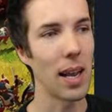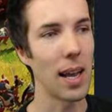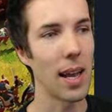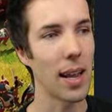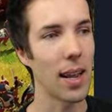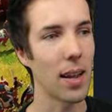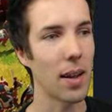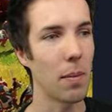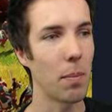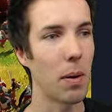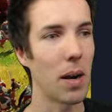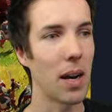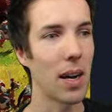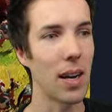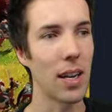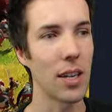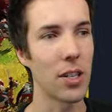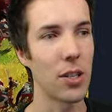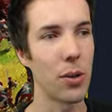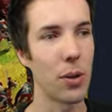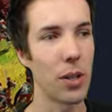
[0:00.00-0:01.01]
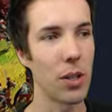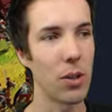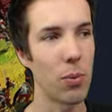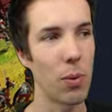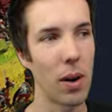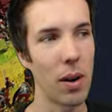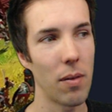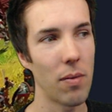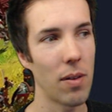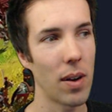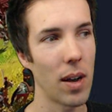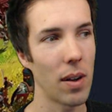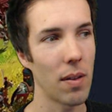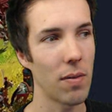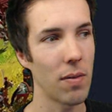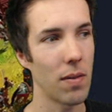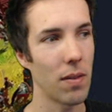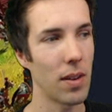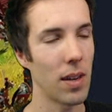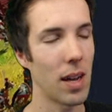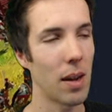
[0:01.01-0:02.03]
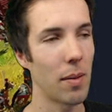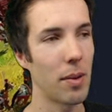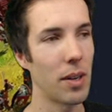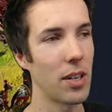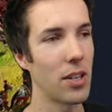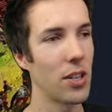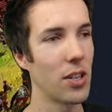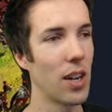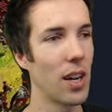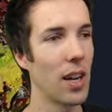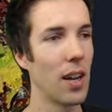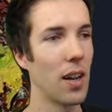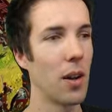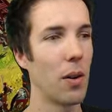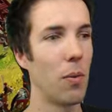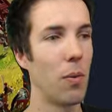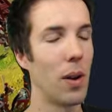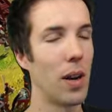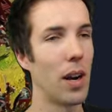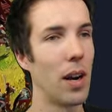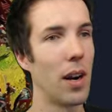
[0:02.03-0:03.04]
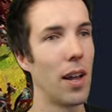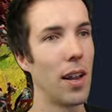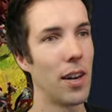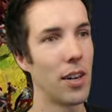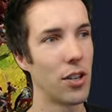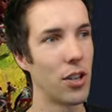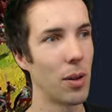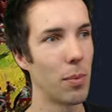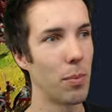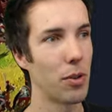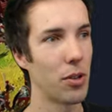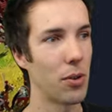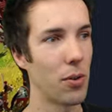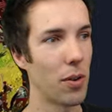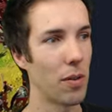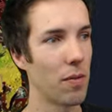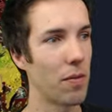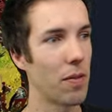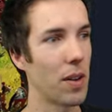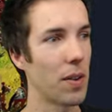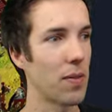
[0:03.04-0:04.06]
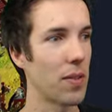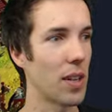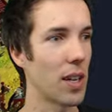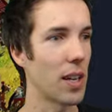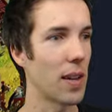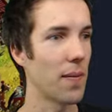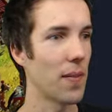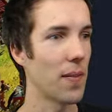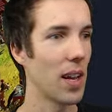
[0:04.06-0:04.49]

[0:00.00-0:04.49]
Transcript: like a Baghlah doing twenty-five damage when another ship is doing fifty.